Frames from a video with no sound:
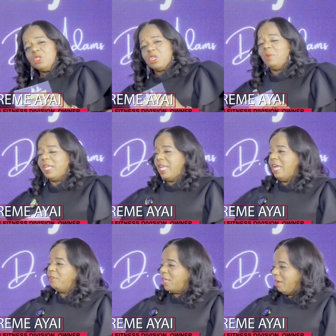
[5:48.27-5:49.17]
so we can
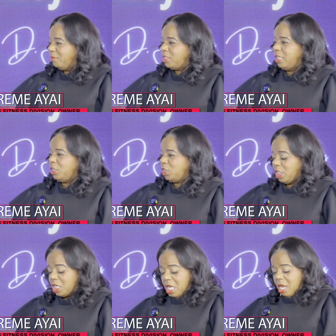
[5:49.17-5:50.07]
have the
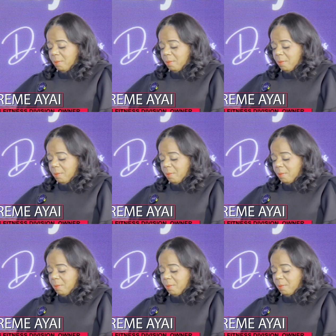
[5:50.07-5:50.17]
conversation.